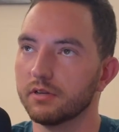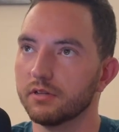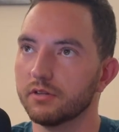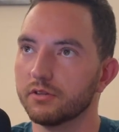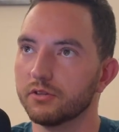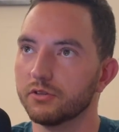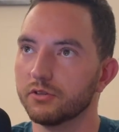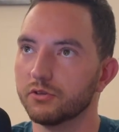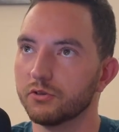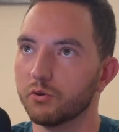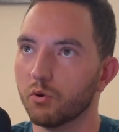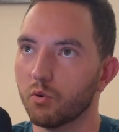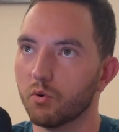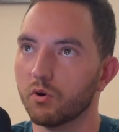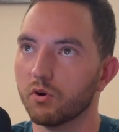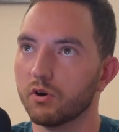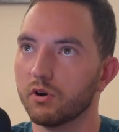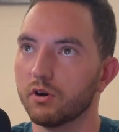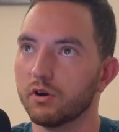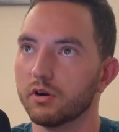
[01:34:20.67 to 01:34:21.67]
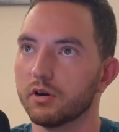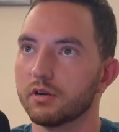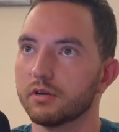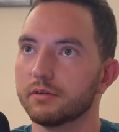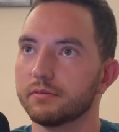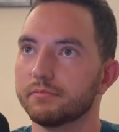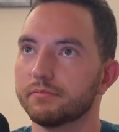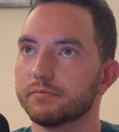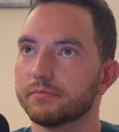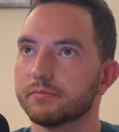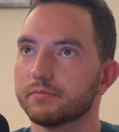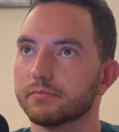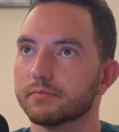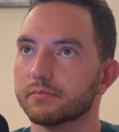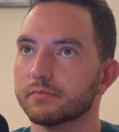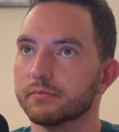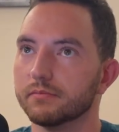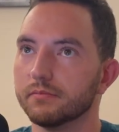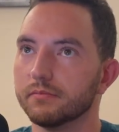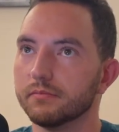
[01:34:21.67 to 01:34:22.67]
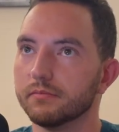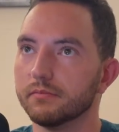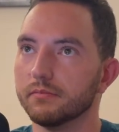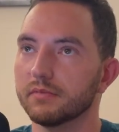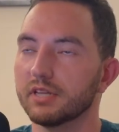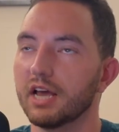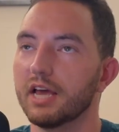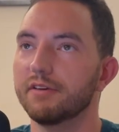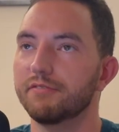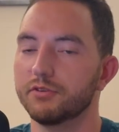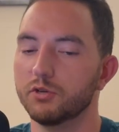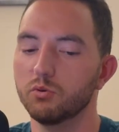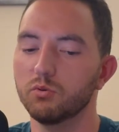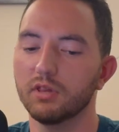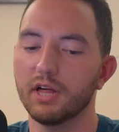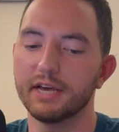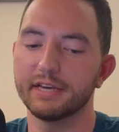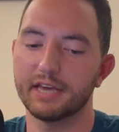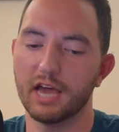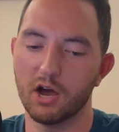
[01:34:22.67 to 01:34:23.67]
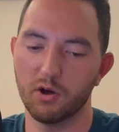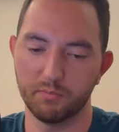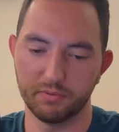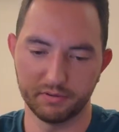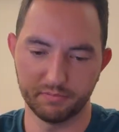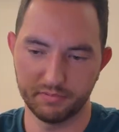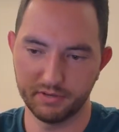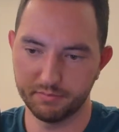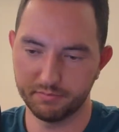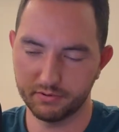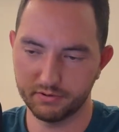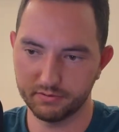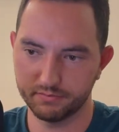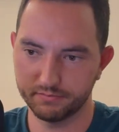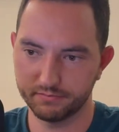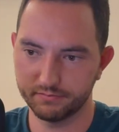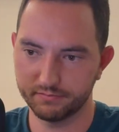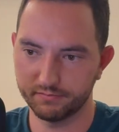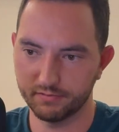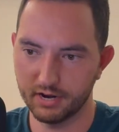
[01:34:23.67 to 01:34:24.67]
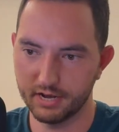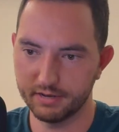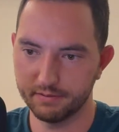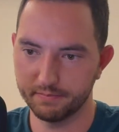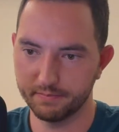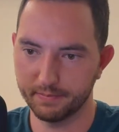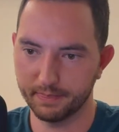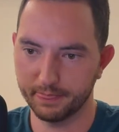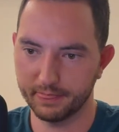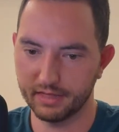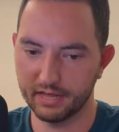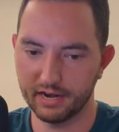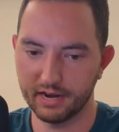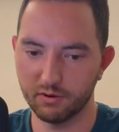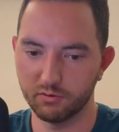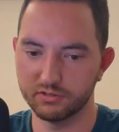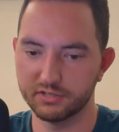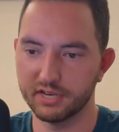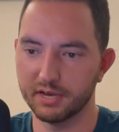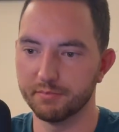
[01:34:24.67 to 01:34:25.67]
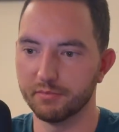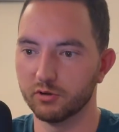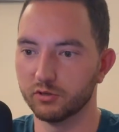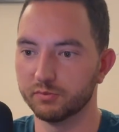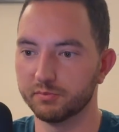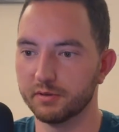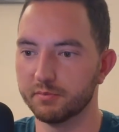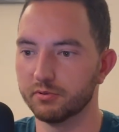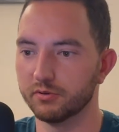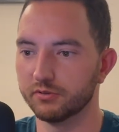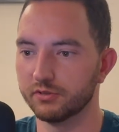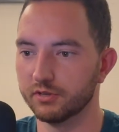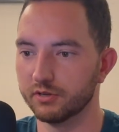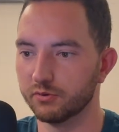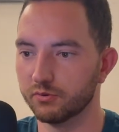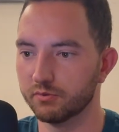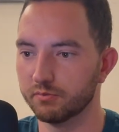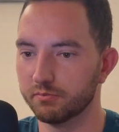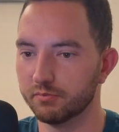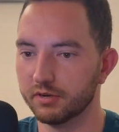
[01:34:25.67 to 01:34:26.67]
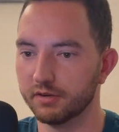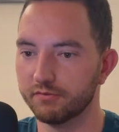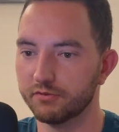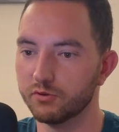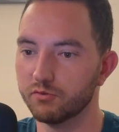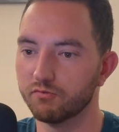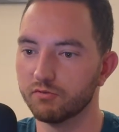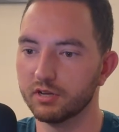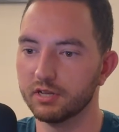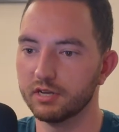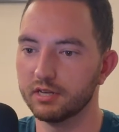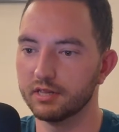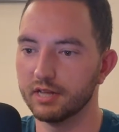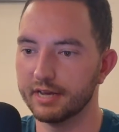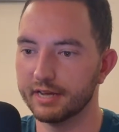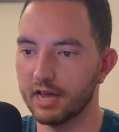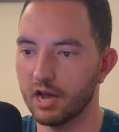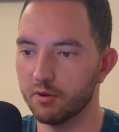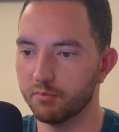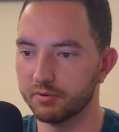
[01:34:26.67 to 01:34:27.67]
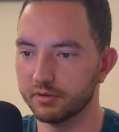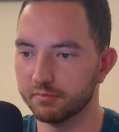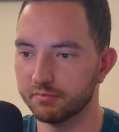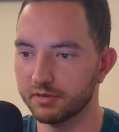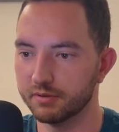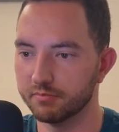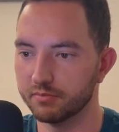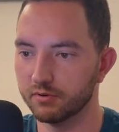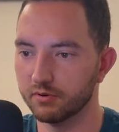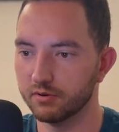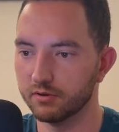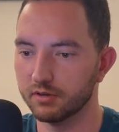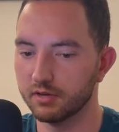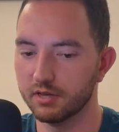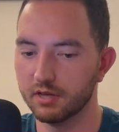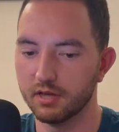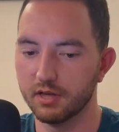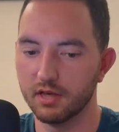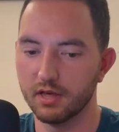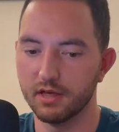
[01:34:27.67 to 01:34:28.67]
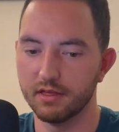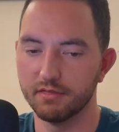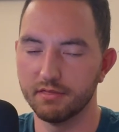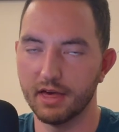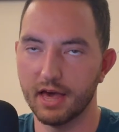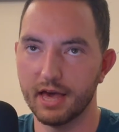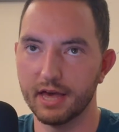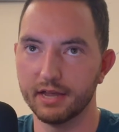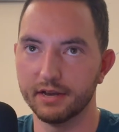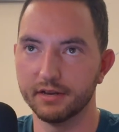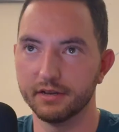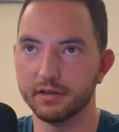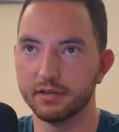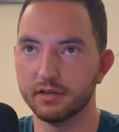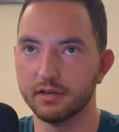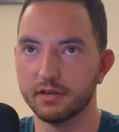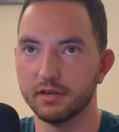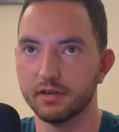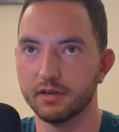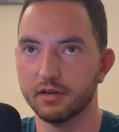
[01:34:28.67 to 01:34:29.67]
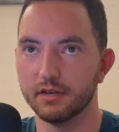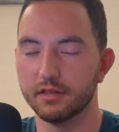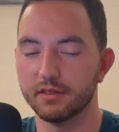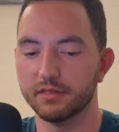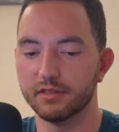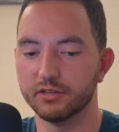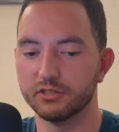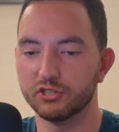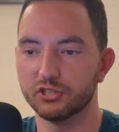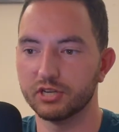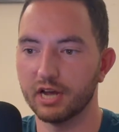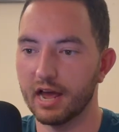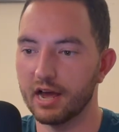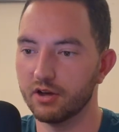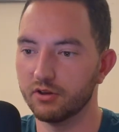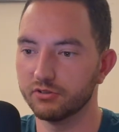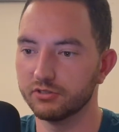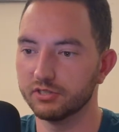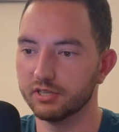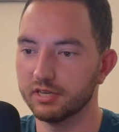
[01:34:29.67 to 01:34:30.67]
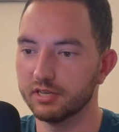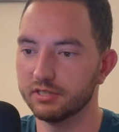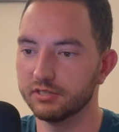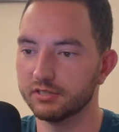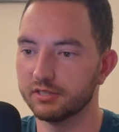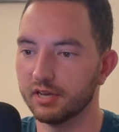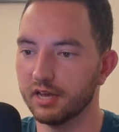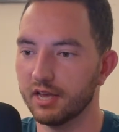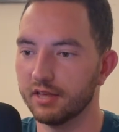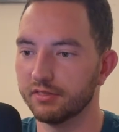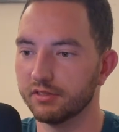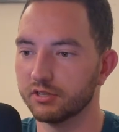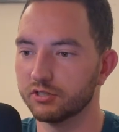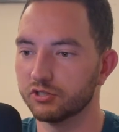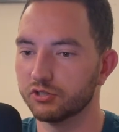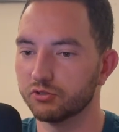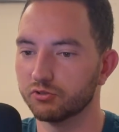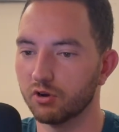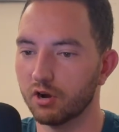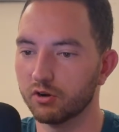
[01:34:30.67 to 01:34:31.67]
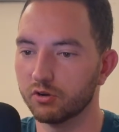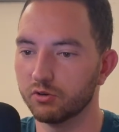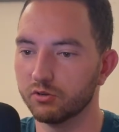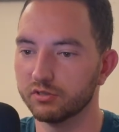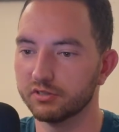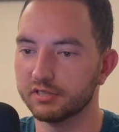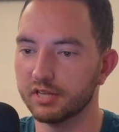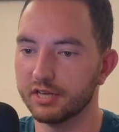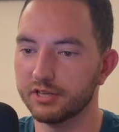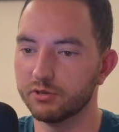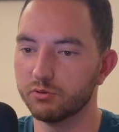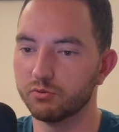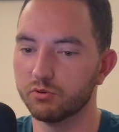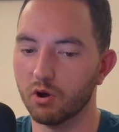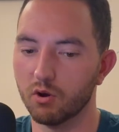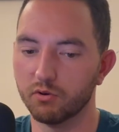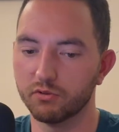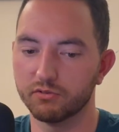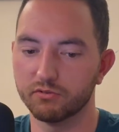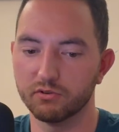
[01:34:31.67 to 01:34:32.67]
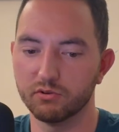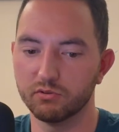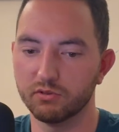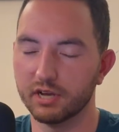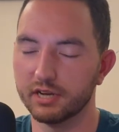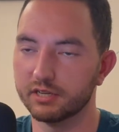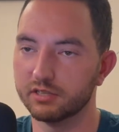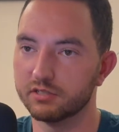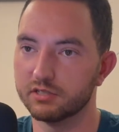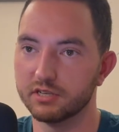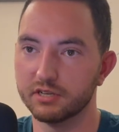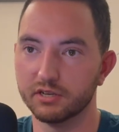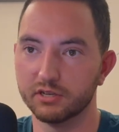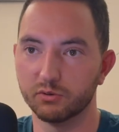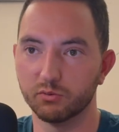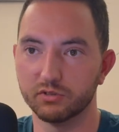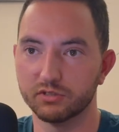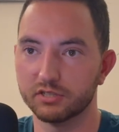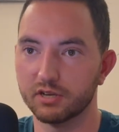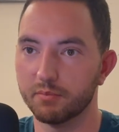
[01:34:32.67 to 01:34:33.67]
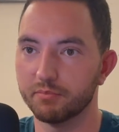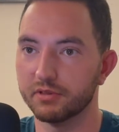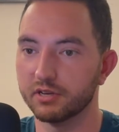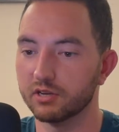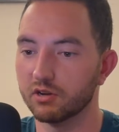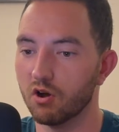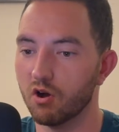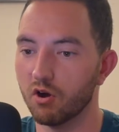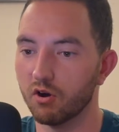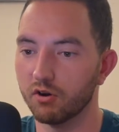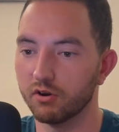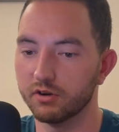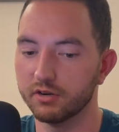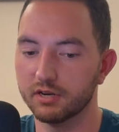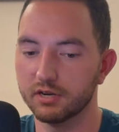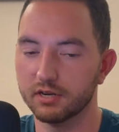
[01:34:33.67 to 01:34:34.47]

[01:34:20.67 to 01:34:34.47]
your if you like helping people, right? And I would say most people do. But if you really like helping people, then the challenges and the struggles that you go through, like dealing with something hard,